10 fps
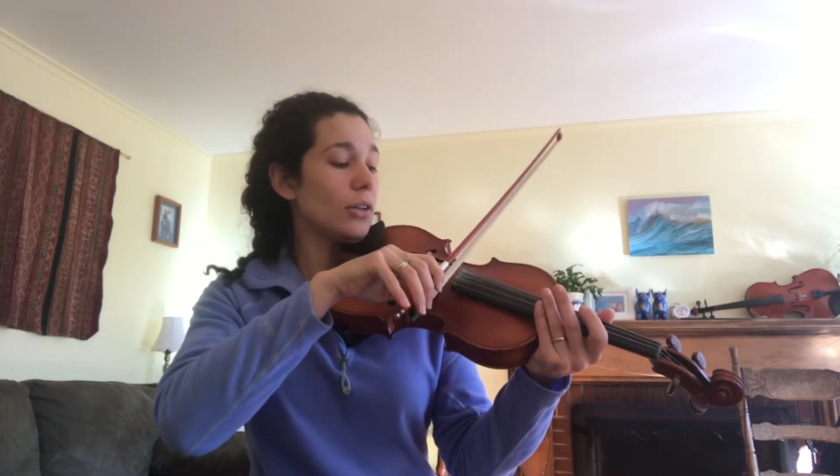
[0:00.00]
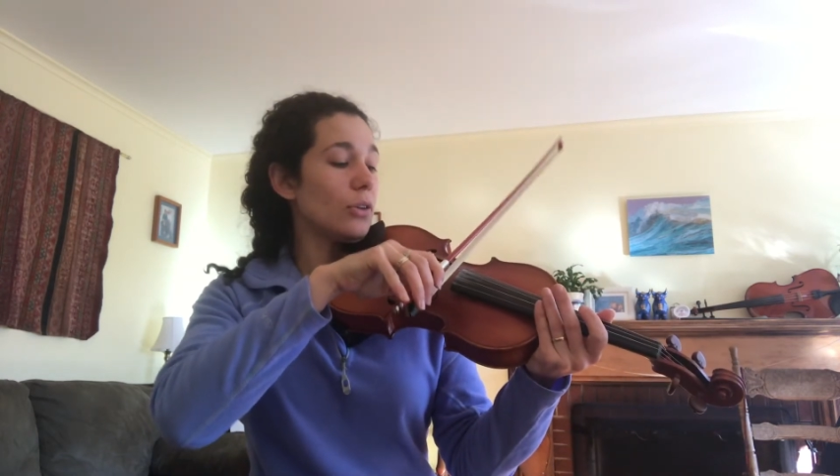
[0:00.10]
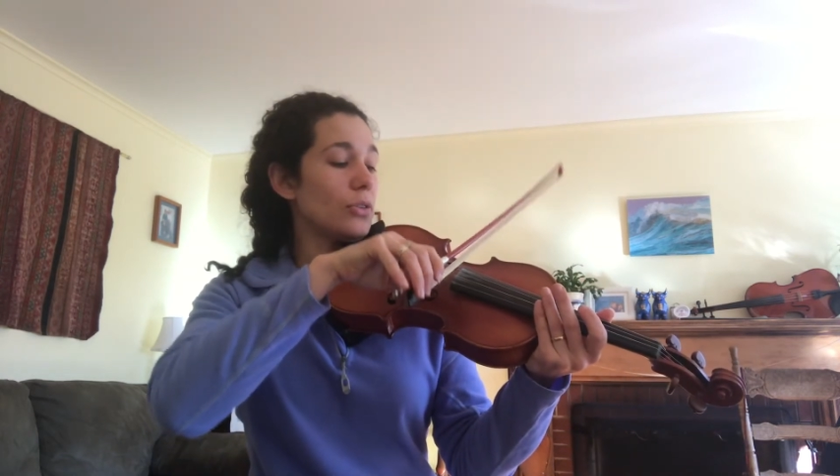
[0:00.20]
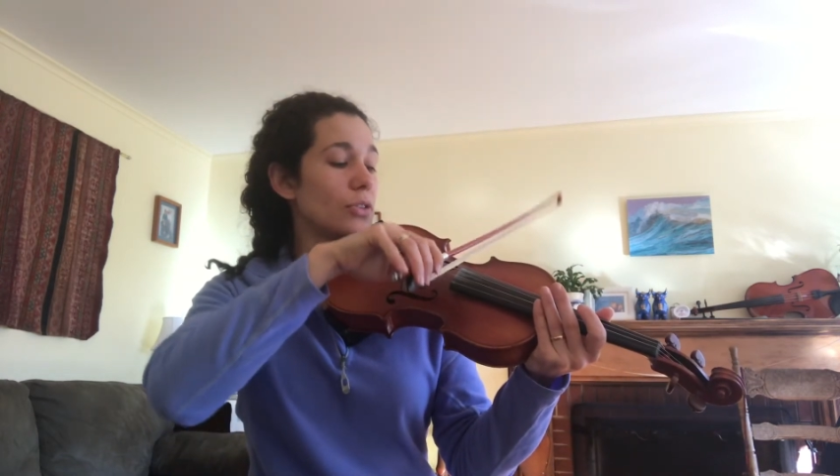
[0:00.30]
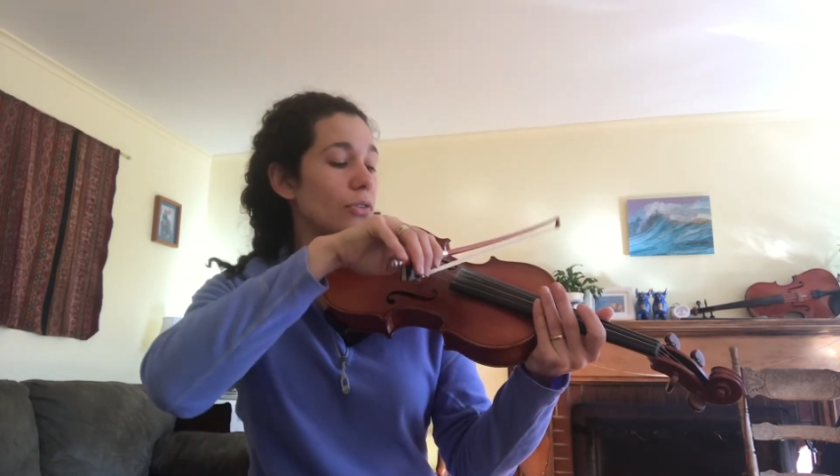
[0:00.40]

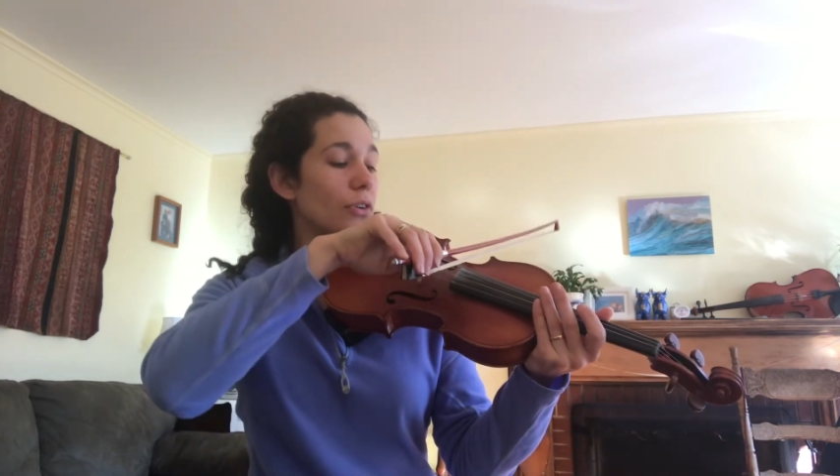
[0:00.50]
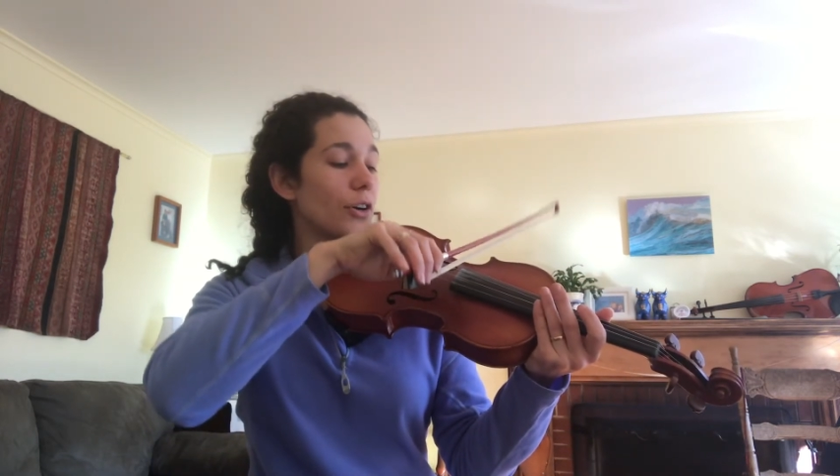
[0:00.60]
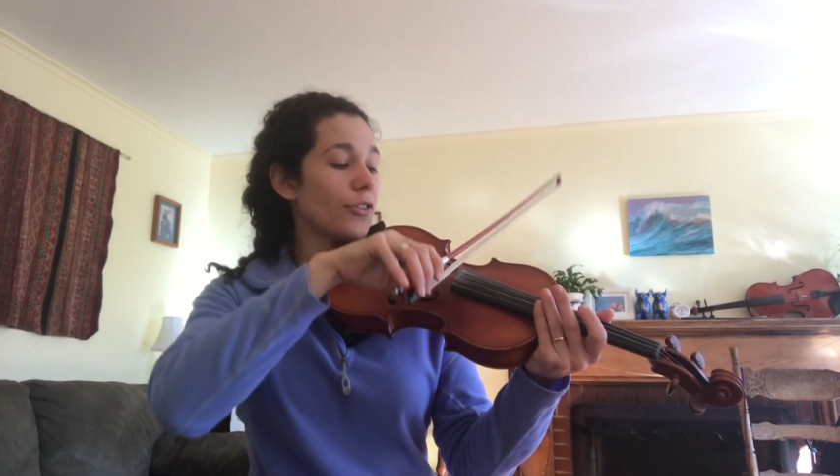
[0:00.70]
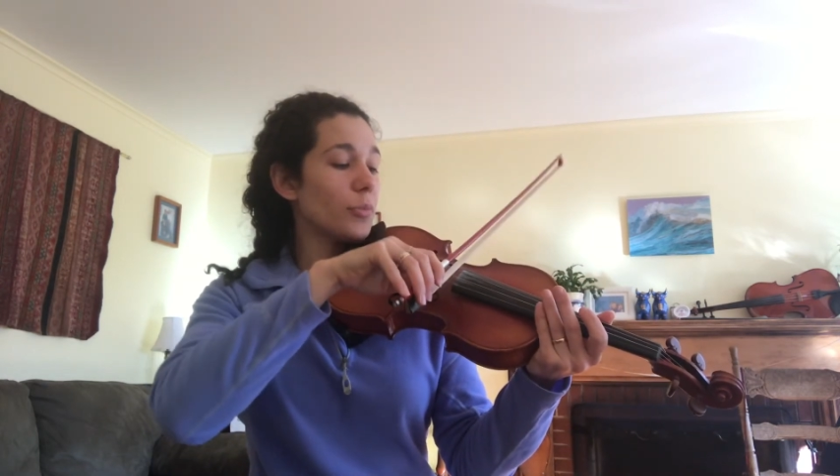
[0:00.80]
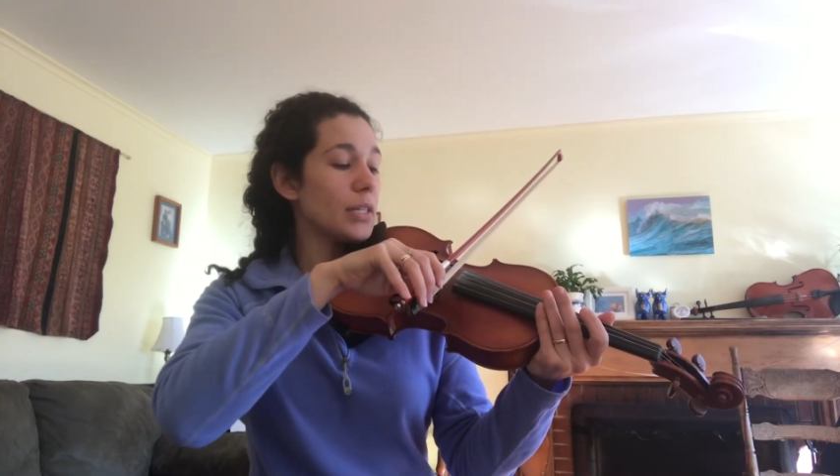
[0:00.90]
close and
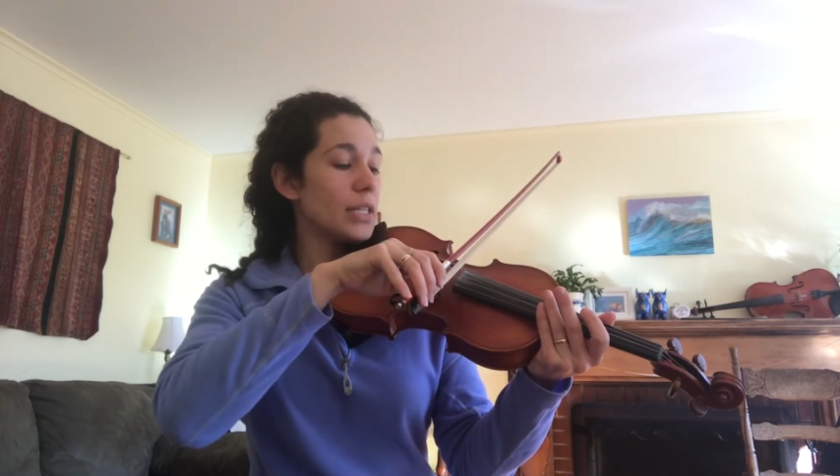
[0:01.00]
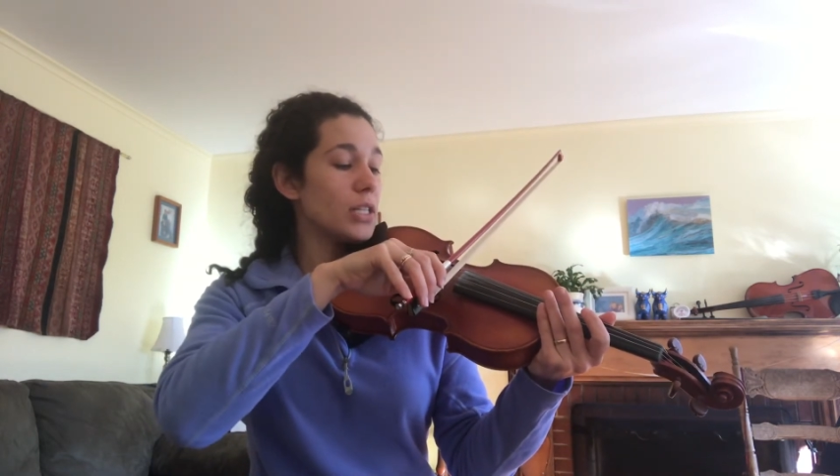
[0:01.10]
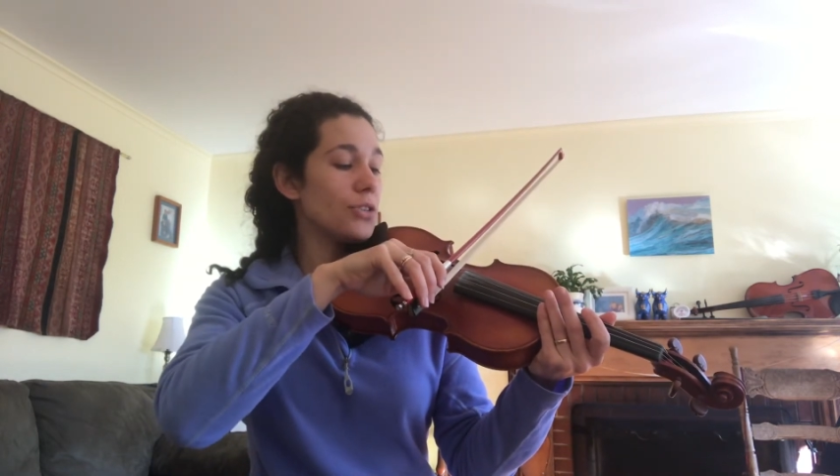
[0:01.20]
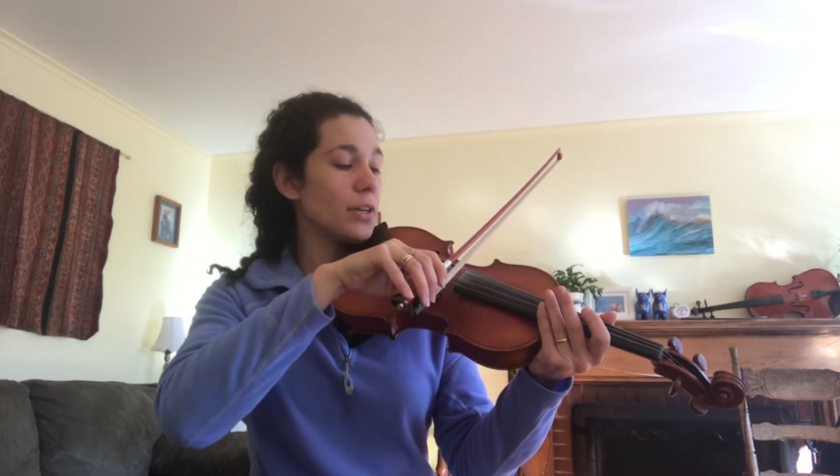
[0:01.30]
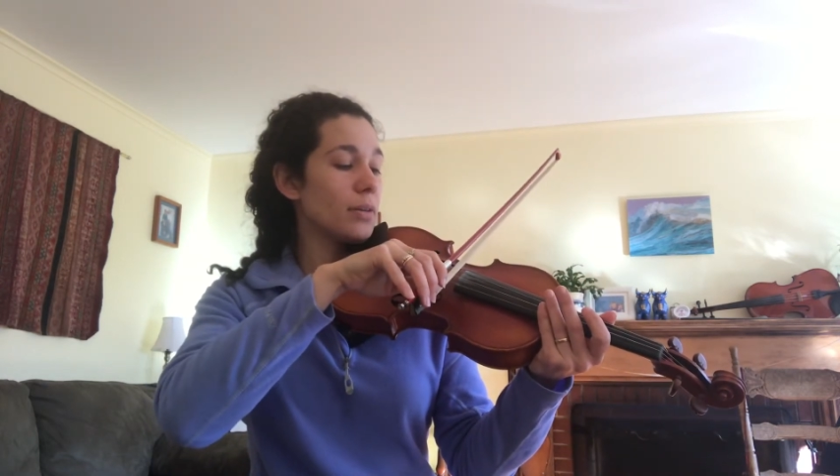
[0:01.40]
far from the D
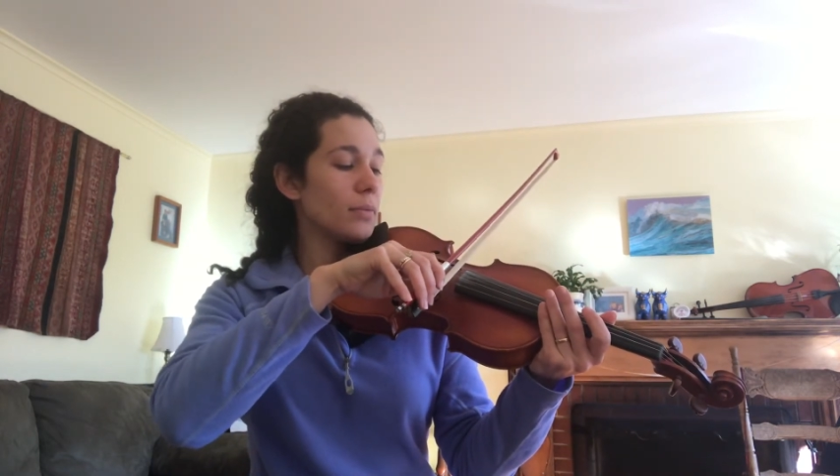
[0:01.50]
string.